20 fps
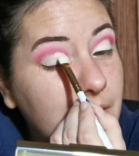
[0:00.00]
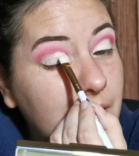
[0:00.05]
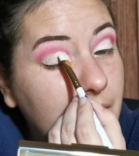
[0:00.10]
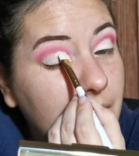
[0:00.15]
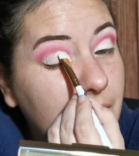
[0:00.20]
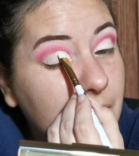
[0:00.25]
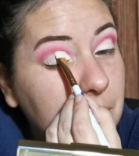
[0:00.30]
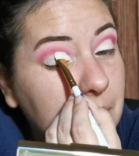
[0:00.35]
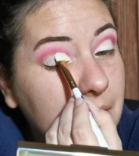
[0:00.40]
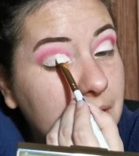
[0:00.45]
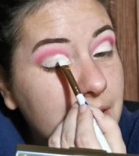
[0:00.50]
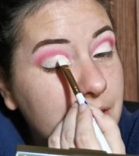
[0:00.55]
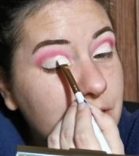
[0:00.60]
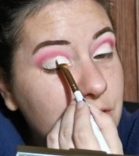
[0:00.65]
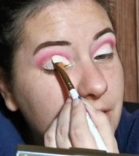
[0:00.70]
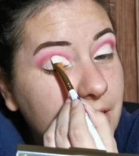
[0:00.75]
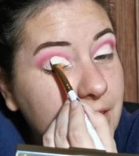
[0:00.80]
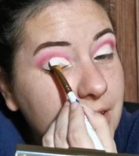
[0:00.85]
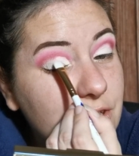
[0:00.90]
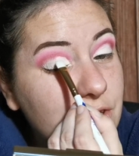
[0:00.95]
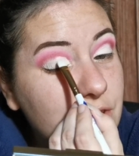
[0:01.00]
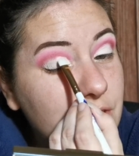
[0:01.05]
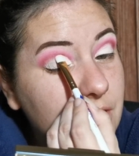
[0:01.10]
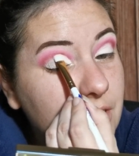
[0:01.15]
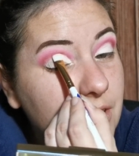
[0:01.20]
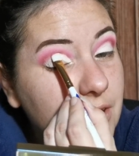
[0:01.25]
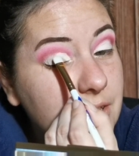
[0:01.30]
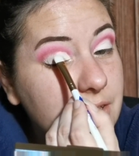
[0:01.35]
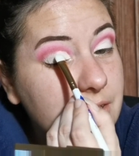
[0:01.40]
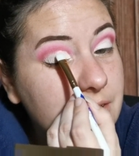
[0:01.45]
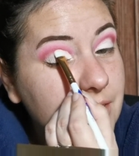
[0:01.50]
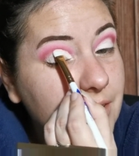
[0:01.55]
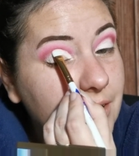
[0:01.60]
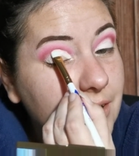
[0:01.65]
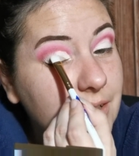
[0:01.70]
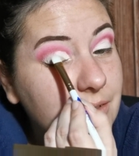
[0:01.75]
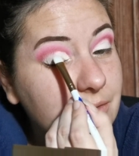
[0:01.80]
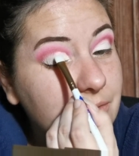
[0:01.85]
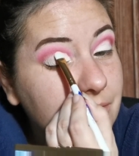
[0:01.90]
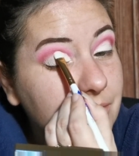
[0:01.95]
and I change the colours
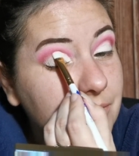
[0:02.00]
kind of